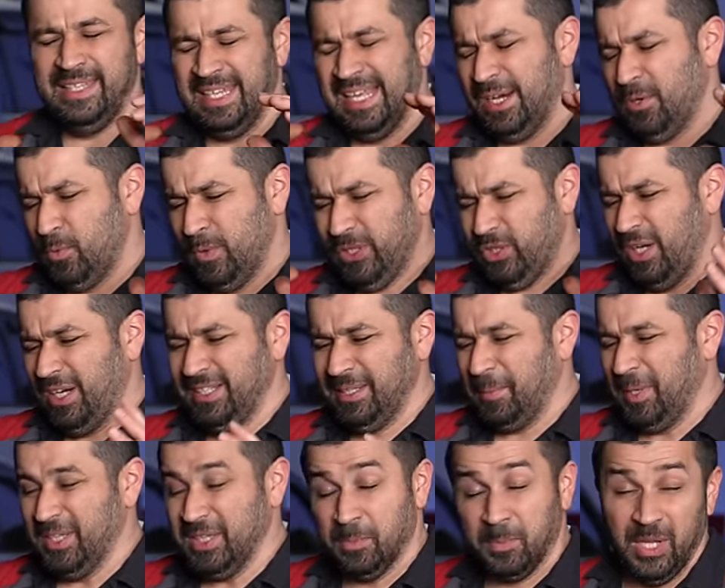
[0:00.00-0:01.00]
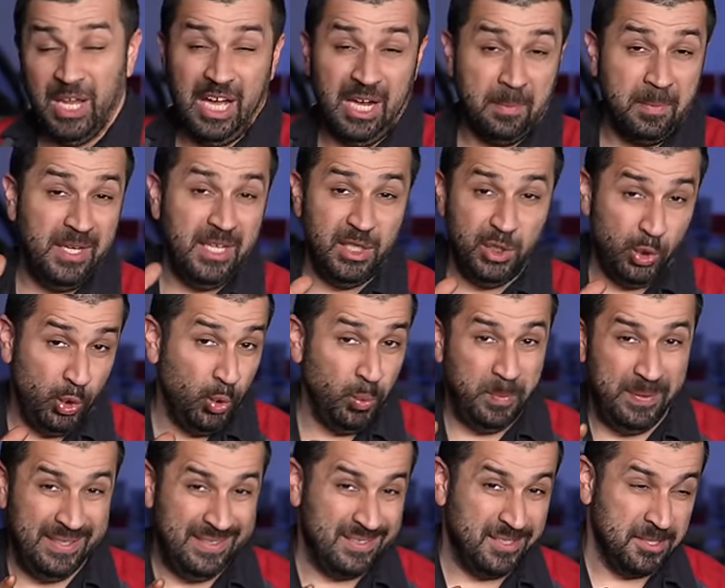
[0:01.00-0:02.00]
Now, we talked about the block being two
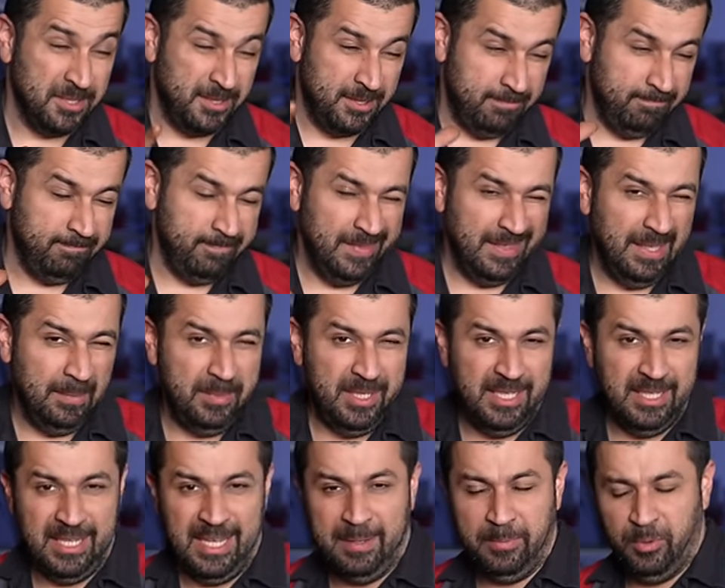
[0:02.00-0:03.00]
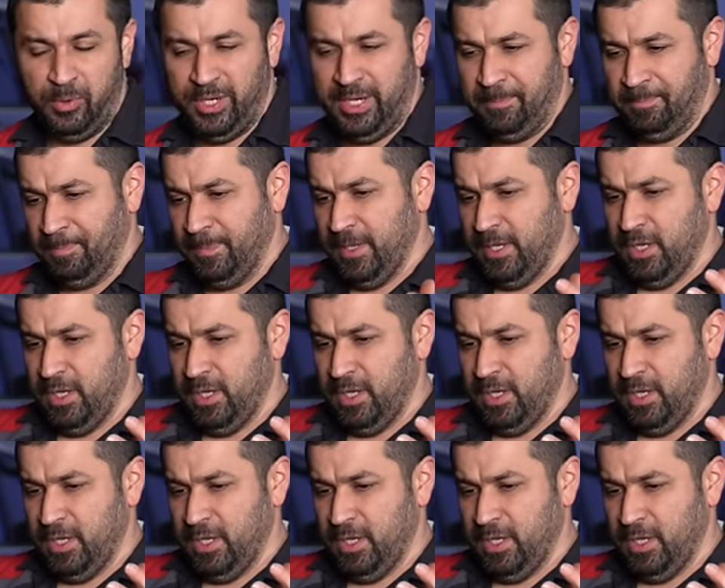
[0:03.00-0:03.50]
pieces. Let me elaborate.